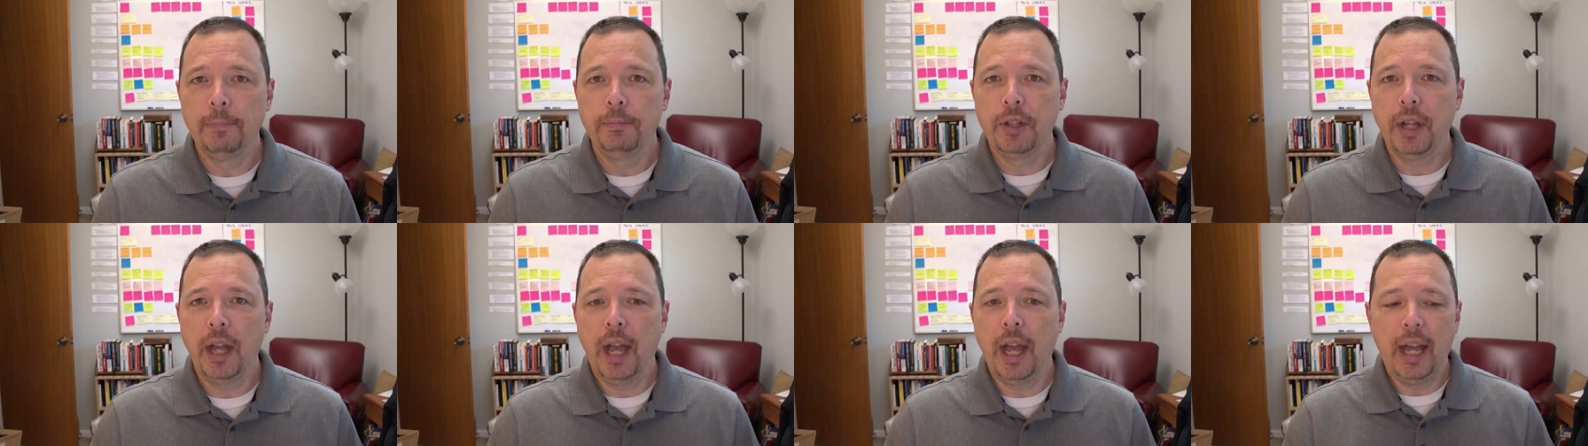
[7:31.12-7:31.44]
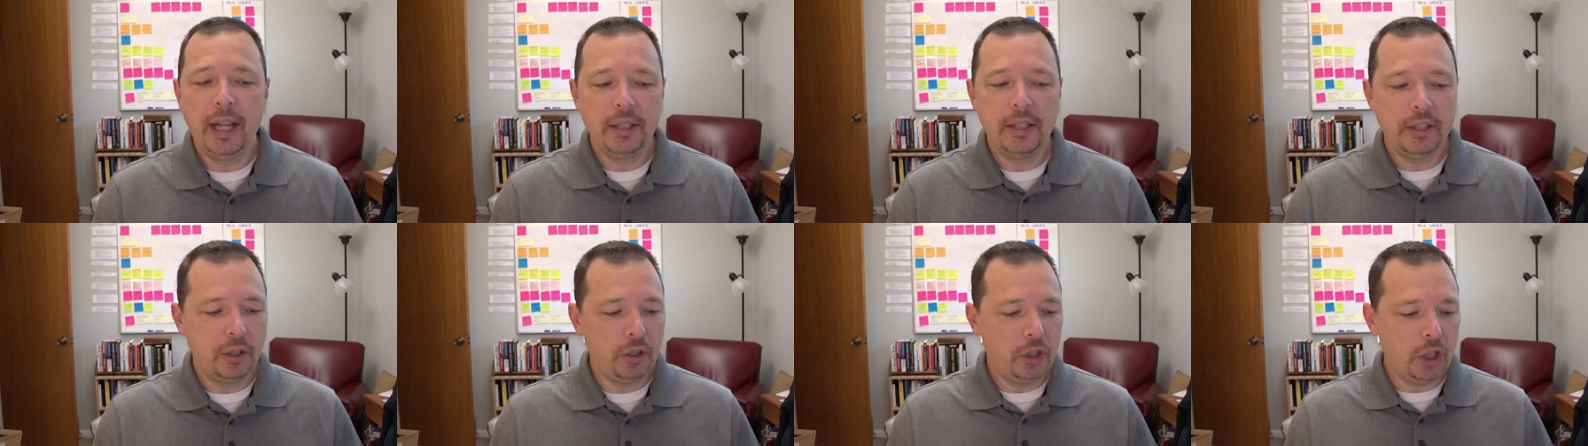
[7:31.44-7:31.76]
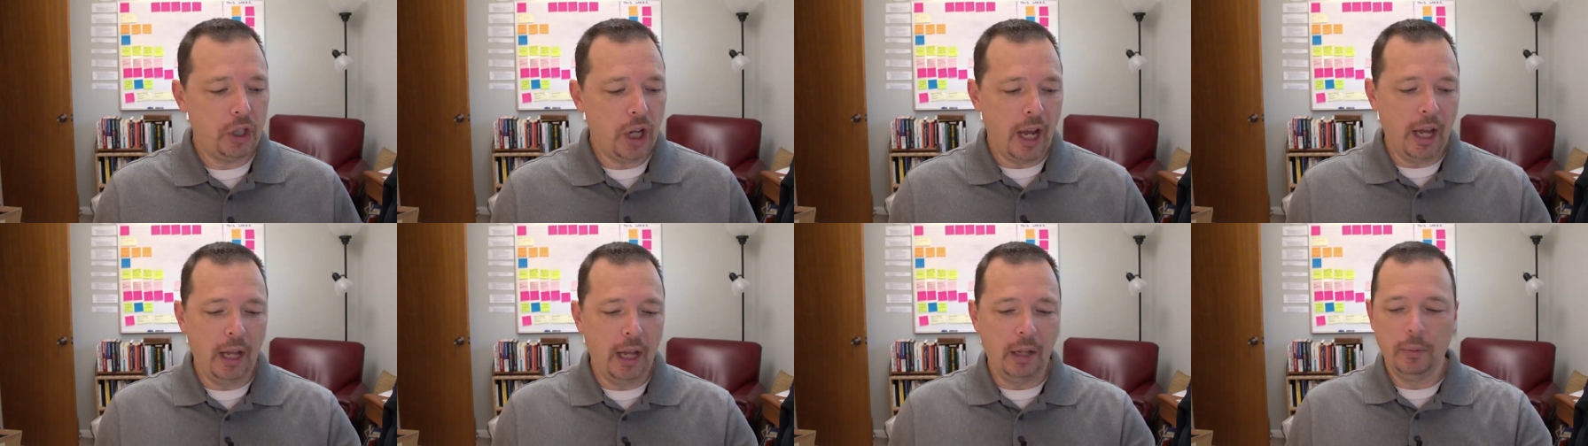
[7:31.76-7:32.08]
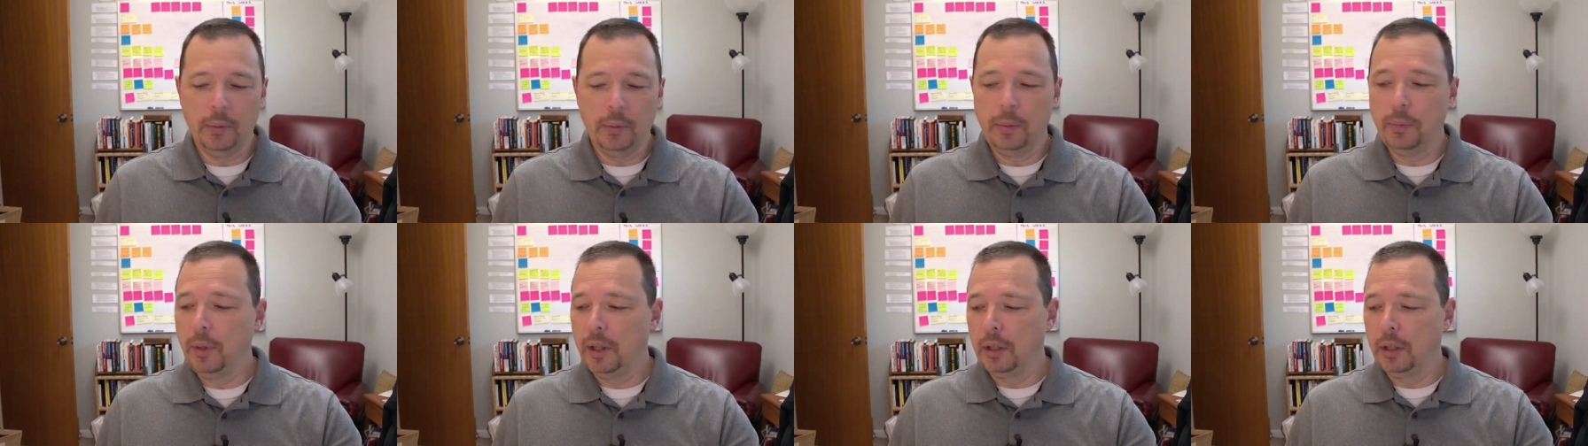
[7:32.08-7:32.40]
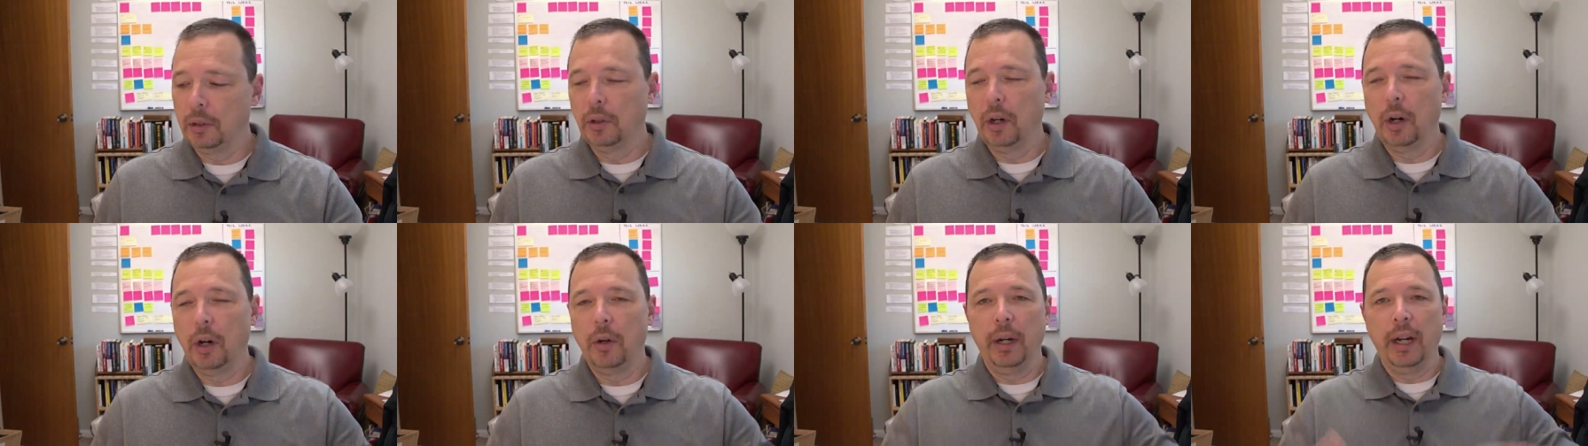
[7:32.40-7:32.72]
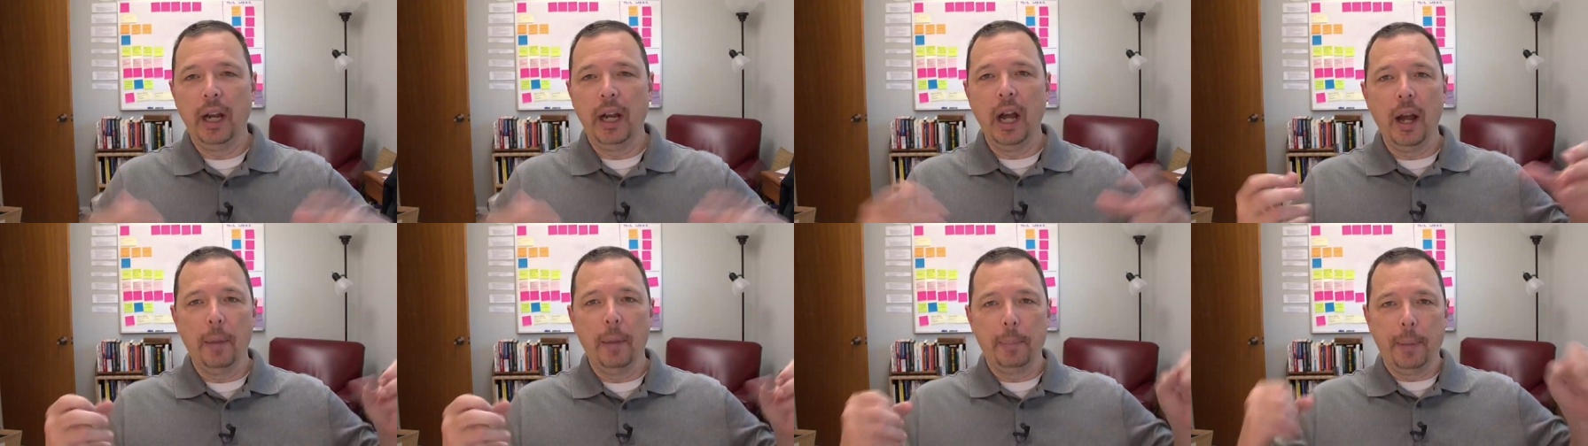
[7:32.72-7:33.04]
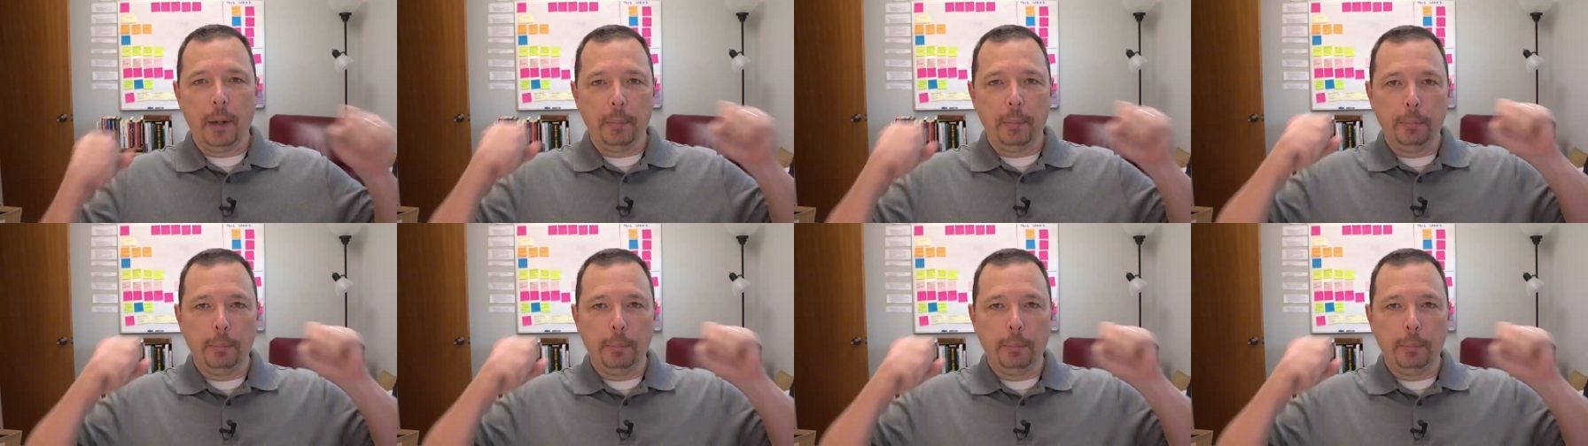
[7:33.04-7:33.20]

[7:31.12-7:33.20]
So as a child, when we're growing up,